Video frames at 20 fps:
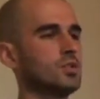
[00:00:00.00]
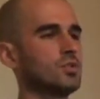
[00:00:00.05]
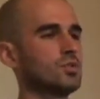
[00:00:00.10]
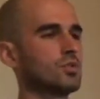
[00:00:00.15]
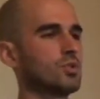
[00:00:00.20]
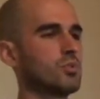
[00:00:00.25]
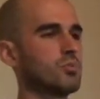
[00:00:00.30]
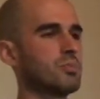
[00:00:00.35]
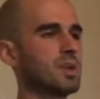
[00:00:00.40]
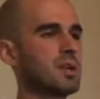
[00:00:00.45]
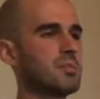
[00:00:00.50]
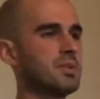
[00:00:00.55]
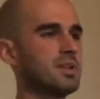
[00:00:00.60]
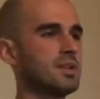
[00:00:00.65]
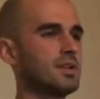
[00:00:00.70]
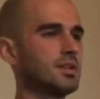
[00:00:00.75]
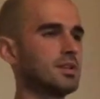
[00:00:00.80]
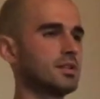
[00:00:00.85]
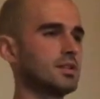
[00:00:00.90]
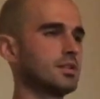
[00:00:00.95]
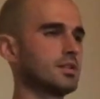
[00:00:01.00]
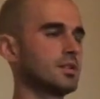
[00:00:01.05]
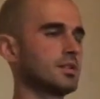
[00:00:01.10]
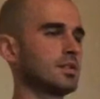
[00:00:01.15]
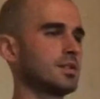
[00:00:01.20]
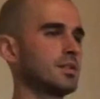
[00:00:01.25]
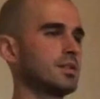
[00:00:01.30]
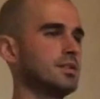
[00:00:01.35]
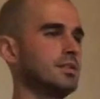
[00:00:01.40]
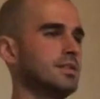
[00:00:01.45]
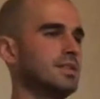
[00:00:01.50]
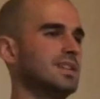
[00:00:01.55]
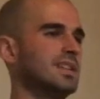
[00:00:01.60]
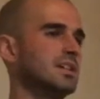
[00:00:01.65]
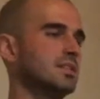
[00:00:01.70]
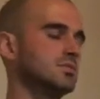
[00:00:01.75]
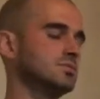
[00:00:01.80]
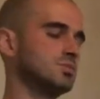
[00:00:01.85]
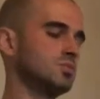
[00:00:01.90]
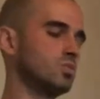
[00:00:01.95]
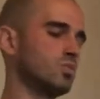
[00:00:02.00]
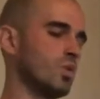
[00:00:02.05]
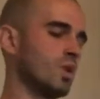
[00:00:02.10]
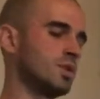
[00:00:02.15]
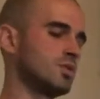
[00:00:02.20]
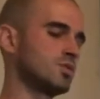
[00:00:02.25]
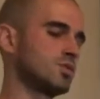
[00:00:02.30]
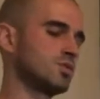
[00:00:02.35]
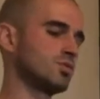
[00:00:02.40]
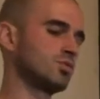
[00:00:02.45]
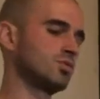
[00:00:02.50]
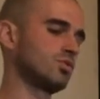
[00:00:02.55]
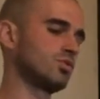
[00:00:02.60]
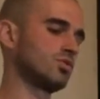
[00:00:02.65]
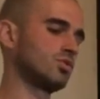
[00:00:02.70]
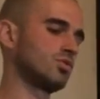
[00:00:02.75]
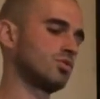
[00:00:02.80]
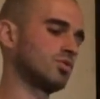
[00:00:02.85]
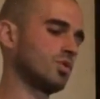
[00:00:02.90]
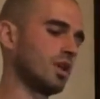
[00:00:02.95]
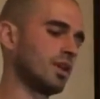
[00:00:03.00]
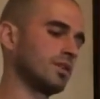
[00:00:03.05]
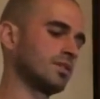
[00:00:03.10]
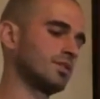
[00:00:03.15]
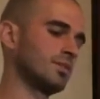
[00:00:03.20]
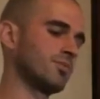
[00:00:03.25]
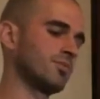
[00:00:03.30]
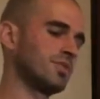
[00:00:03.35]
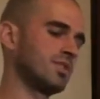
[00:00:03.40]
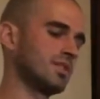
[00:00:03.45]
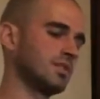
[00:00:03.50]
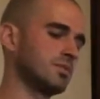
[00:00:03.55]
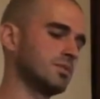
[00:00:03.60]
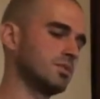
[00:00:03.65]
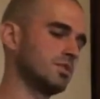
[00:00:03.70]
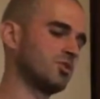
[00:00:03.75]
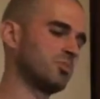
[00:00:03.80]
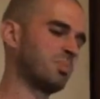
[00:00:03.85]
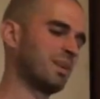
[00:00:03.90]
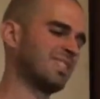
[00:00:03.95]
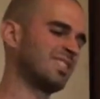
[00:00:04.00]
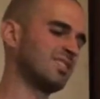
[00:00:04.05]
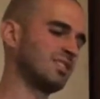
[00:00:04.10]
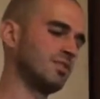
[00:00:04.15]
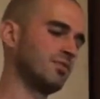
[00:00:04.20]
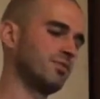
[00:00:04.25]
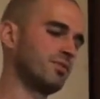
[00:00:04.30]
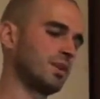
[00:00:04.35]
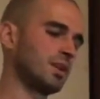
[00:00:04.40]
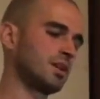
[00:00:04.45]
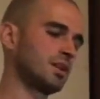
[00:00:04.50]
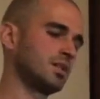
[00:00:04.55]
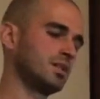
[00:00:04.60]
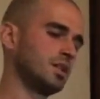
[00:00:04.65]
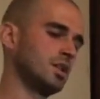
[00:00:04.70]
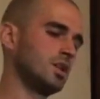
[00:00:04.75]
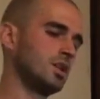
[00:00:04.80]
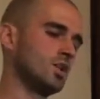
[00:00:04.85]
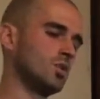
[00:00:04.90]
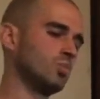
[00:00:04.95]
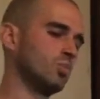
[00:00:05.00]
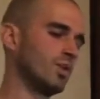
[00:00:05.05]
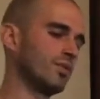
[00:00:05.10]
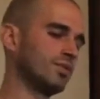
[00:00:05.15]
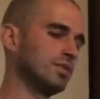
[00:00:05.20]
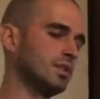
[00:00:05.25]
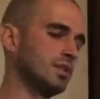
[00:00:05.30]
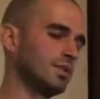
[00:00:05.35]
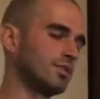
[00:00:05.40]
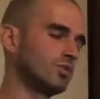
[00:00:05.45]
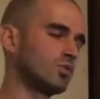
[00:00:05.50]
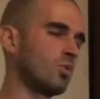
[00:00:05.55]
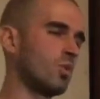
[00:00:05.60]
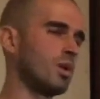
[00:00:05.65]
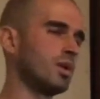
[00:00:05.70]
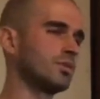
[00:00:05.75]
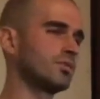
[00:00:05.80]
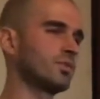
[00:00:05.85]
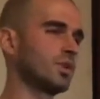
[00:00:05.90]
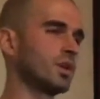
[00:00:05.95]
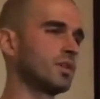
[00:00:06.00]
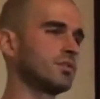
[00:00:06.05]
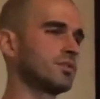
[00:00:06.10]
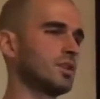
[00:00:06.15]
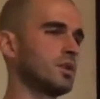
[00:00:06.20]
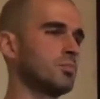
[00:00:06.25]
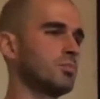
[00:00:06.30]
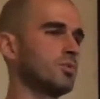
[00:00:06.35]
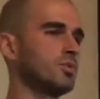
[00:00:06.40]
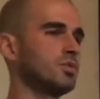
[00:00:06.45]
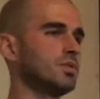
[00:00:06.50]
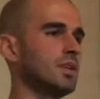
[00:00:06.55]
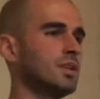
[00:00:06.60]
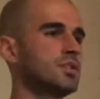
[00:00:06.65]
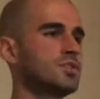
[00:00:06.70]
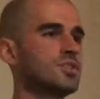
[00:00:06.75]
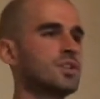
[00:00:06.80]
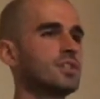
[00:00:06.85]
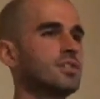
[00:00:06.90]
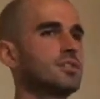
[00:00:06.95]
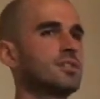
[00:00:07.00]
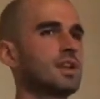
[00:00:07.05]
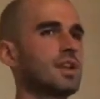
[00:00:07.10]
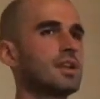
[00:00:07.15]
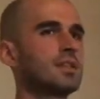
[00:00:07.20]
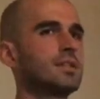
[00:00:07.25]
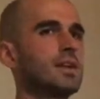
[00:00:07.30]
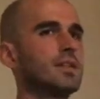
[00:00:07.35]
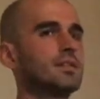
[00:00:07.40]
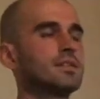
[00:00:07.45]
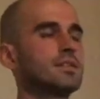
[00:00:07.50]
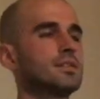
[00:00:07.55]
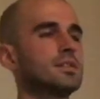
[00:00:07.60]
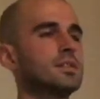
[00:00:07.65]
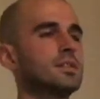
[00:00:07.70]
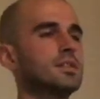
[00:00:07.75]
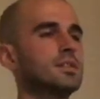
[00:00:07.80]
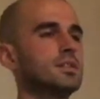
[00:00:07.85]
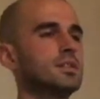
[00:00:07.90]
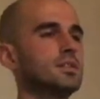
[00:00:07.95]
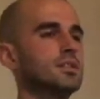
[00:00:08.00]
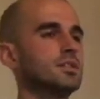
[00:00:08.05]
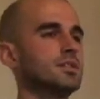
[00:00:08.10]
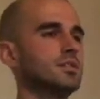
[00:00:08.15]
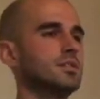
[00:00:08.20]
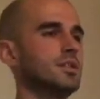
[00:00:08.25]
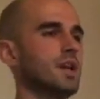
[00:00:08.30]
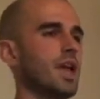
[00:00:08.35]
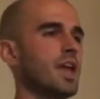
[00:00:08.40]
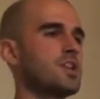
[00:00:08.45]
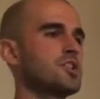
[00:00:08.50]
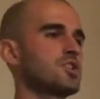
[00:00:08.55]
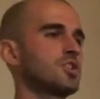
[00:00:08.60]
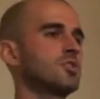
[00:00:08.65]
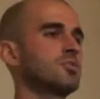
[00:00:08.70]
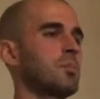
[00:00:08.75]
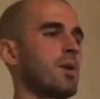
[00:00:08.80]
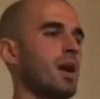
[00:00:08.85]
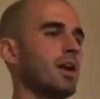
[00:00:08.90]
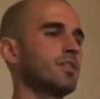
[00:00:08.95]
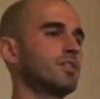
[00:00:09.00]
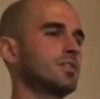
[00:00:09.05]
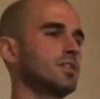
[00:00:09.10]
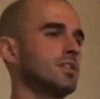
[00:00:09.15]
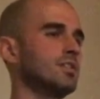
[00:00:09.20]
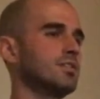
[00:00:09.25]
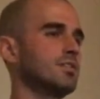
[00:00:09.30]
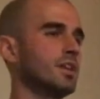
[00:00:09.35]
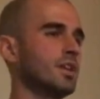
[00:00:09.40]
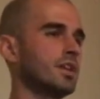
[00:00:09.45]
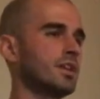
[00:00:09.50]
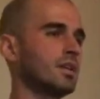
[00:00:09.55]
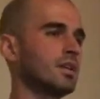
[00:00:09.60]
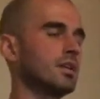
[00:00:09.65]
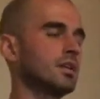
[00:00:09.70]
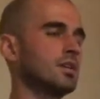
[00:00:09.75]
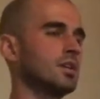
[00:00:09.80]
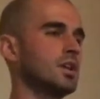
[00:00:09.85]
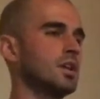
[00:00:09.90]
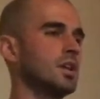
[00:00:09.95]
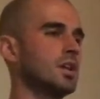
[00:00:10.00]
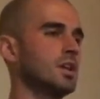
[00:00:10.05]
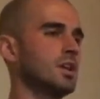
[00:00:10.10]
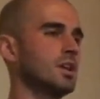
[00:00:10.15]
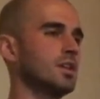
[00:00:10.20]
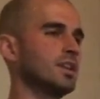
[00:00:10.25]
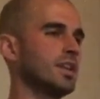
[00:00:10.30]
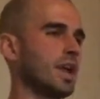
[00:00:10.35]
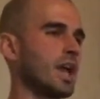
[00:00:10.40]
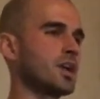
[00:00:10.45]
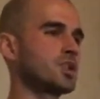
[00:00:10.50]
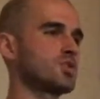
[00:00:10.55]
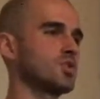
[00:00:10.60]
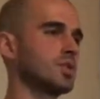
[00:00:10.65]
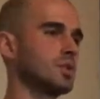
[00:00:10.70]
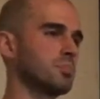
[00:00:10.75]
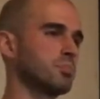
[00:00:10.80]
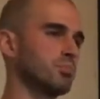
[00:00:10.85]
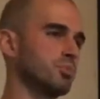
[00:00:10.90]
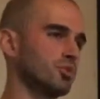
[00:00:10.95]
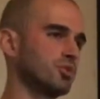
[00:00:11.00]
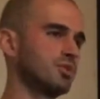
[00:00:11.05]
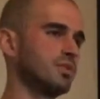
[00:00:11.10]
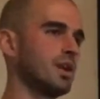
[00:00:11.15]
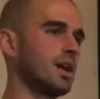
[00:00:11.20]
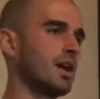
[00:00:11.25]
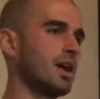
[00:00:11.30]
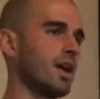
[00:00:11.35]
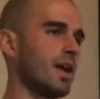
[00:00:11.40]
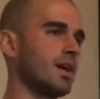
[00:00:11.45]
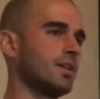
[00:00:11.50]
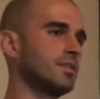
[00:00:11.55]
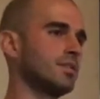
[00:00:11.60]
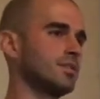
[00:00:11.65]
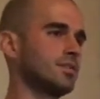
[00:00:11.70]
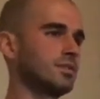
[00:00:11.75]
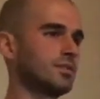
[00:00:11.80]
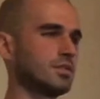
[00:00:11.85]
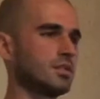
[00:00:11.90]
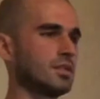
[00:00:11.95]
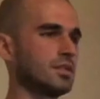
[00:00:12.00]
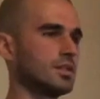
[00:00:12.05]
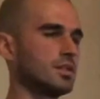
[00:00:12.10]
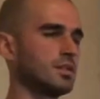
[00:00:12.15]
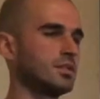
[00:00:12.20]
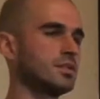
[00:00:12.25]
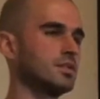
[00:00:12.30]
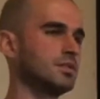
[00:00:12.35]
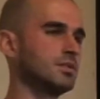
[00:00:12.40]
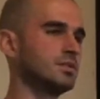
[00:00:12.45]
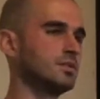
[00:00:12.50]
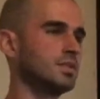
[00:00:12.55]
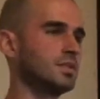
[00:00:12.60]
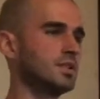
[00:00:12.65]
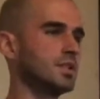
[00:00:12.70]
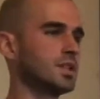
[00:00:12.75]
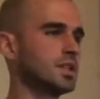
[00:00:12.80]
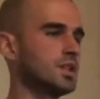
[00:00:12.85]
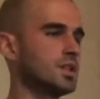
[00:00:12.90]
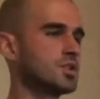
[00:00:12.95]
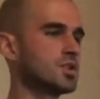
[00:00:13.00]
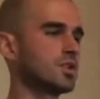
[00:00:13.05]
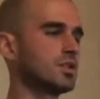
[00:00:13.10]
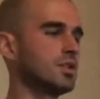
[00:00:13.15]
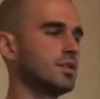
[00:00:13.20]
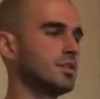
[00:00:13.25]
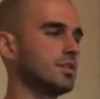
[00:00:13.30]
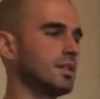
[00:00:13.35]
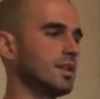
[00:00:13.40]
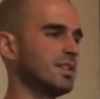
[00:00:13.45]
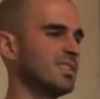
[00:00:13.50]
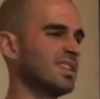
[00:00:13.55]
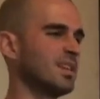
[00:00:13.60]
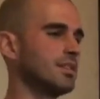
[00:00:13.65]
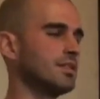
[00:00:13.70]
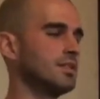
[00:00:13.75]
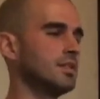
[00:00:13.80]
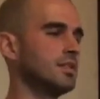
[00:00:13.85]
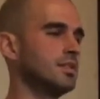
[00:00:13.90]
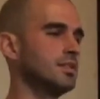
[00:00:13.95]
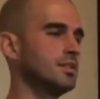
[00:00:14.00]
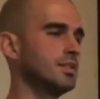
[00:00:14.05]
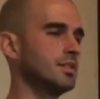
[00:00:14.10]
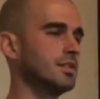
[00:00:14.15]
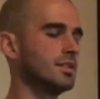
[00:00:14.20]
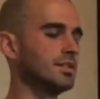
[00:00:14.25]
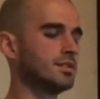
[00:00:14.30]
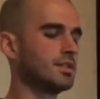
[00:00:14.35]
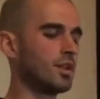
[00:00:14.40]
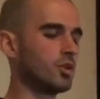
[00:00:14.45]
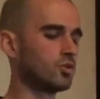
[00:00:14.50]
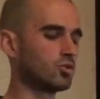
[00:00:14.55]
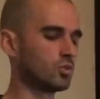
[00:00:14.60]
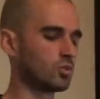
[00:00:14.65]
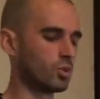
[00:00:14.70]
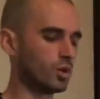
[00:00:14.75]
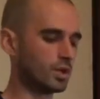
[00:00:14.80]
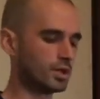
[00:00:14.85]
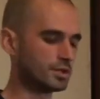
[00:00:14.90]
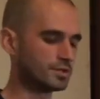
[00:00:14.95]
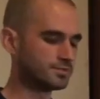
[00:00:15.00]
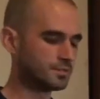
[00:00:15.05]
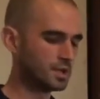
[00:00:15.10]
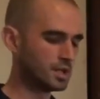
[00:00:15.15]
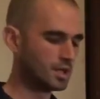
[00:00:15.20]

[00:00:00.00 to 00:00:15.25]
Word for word: So maybe he didn't want to say something specific with this koan, for example, than just saying that uh, ancient masters they they actually put their hands in in the kitchen and, and they did the, the work.